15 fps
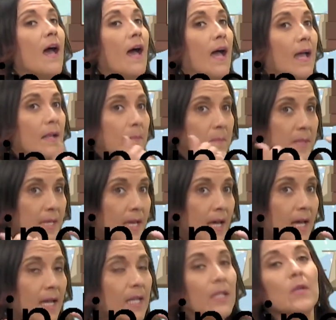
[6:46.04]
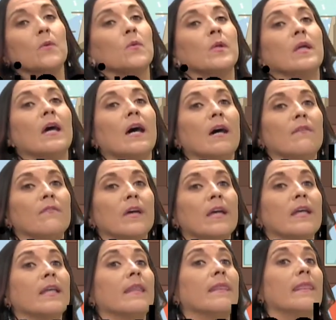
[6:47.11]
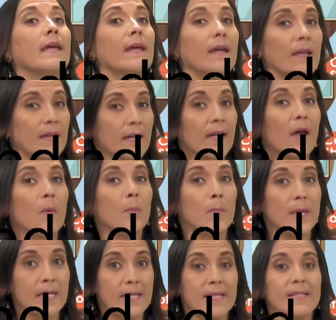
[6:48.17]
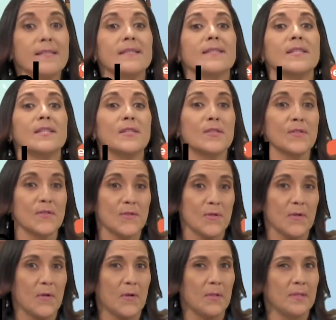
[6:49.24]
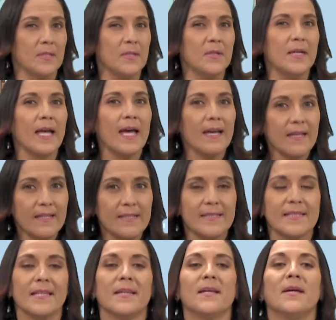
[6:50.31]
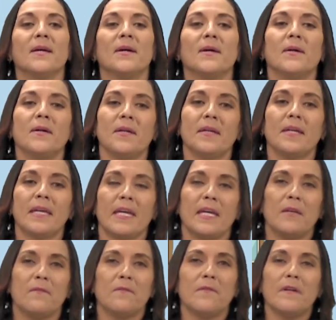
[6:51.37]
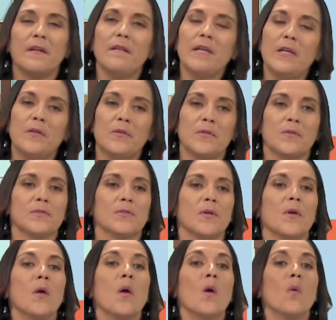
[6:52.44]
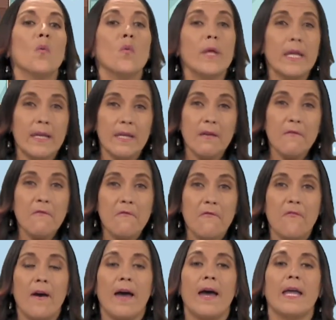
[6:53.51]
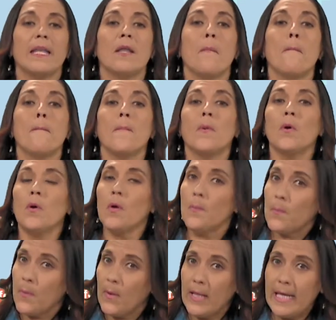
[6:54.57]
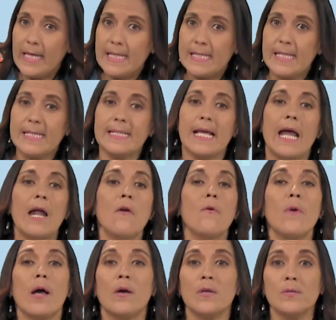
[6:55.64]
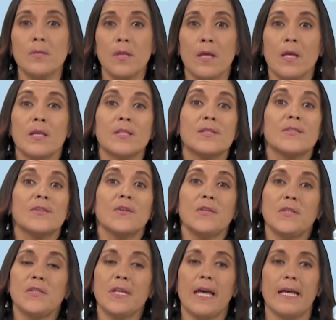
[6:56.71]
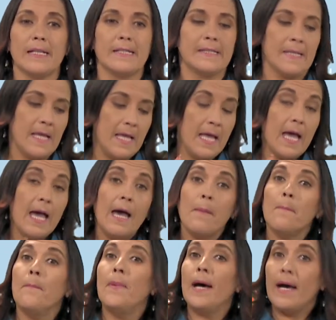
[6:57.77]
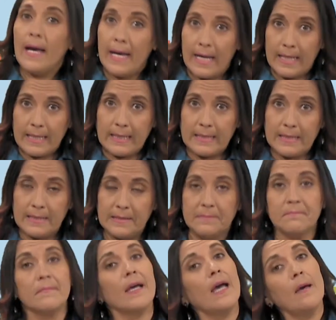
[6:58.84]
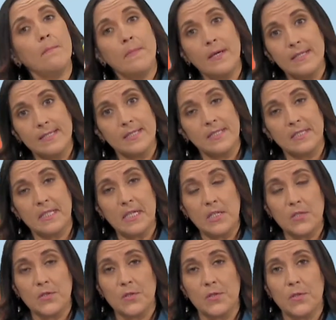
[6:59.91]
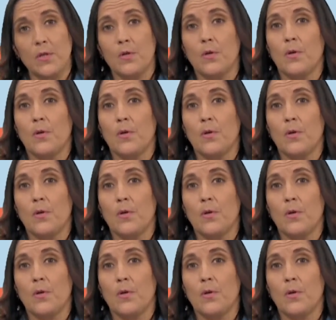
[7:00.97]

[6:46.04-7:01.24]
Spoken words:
and behind we have the convenience store. You got it? Okay, very good. So we can find more places around, such as bank, a bus station,